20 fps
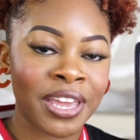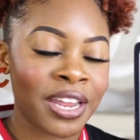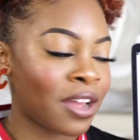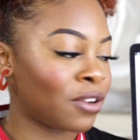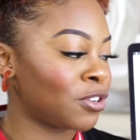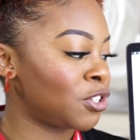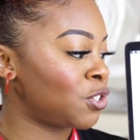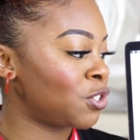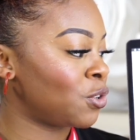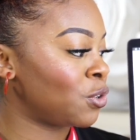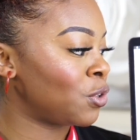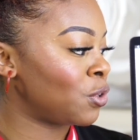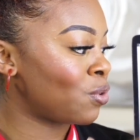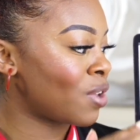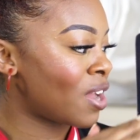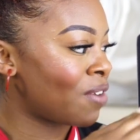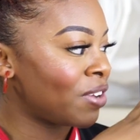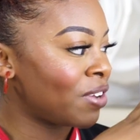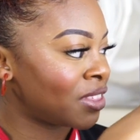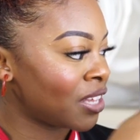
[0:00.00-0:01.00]
and I'll show you
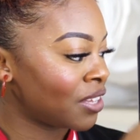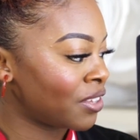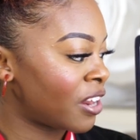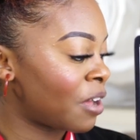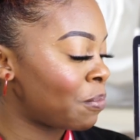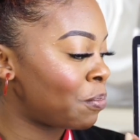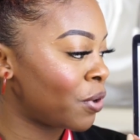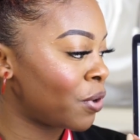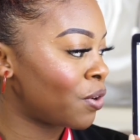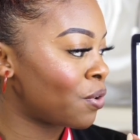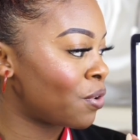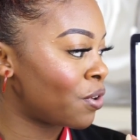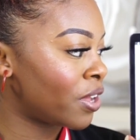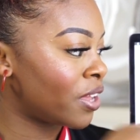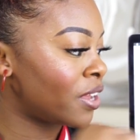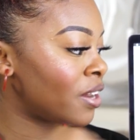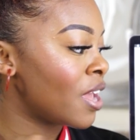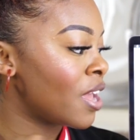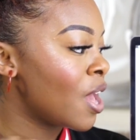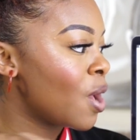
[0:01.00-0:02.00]
everything that I put on,
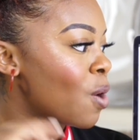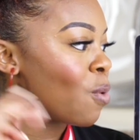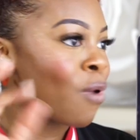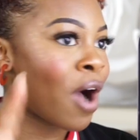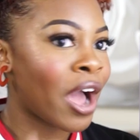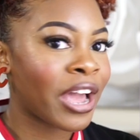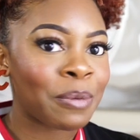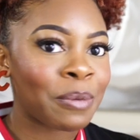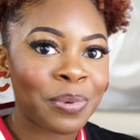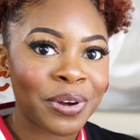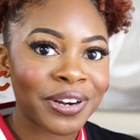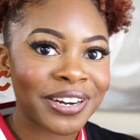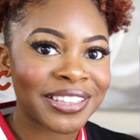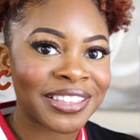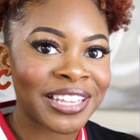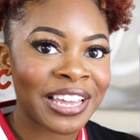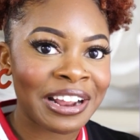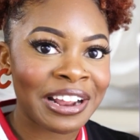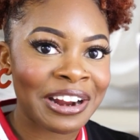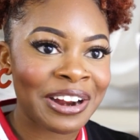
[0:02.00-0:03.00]
why I put it
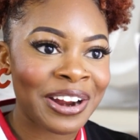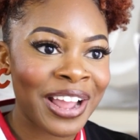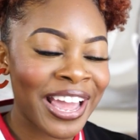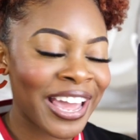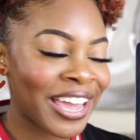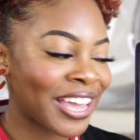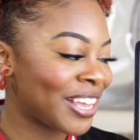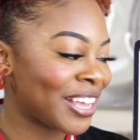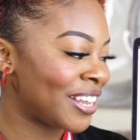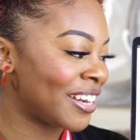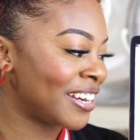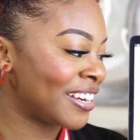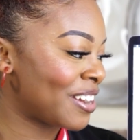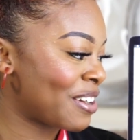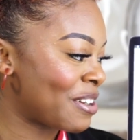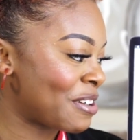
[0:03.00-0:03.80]
there, and